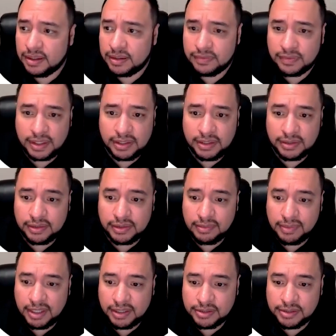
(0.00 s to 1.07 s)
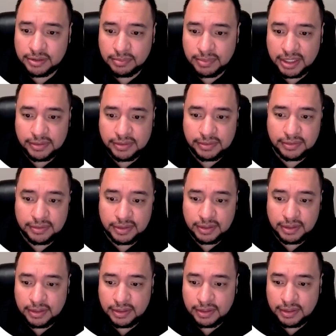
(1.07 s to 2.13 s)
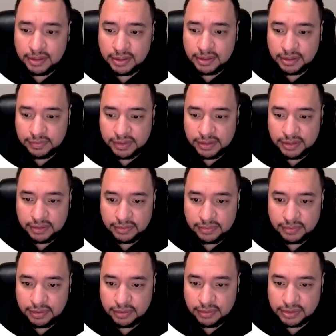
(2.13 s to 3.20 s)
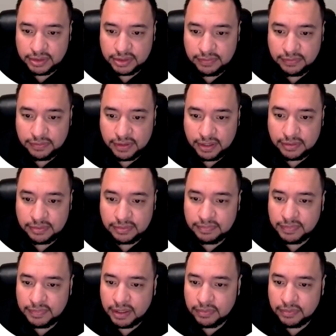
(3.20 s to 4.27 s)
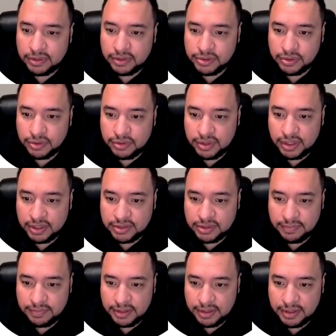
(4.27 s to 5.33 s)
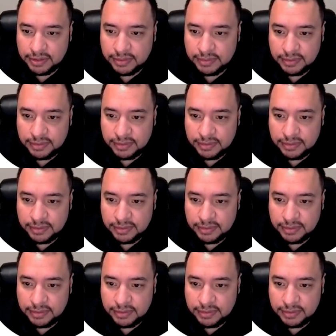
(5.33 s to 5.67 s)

right here in the manage domain, we can go skip for now. I want to show you guys something.